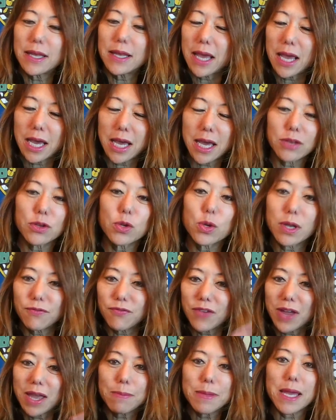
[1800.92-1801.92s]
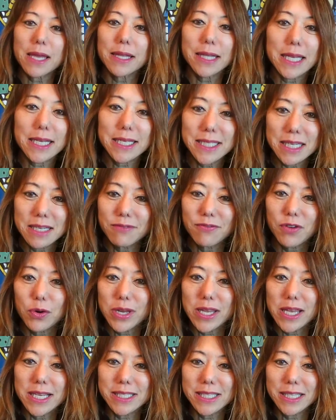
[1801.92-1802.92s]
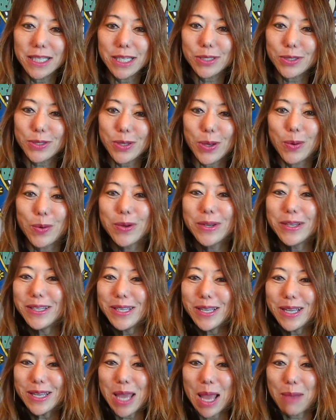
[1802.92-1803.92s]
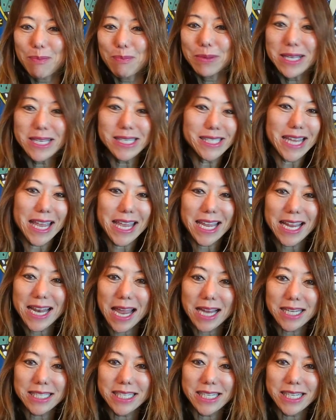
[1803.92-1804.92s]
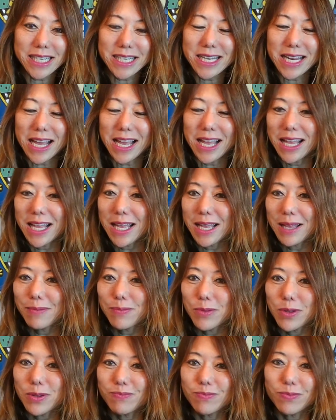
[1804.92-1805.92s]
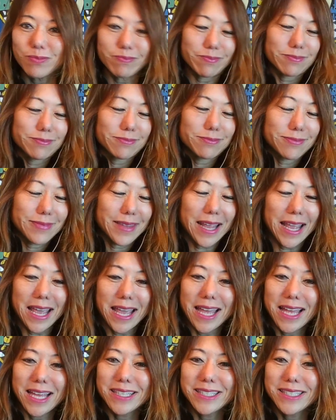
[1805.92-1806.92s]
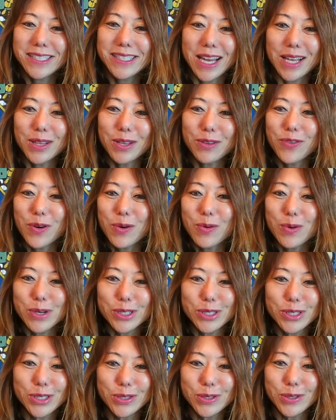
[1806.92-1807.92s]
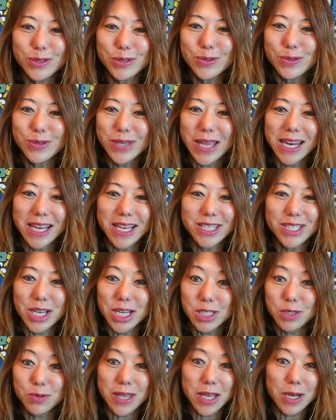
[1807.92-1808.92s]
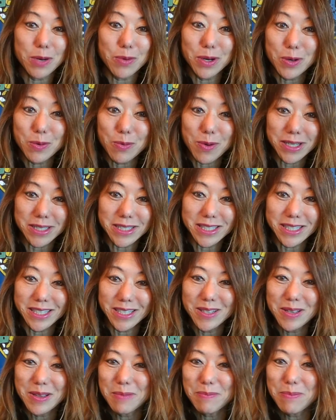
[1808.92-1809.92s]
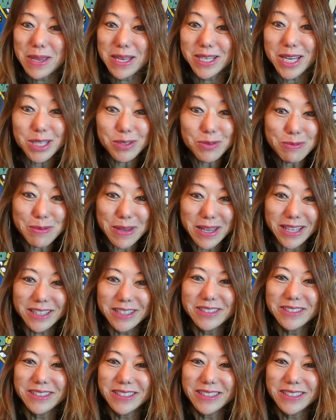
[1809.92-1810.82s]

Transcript: and you can find me on LinkedIn very easily. So yeah, please stay connected. And I look forward to getting in touch with anyone who wants to be in touch with me.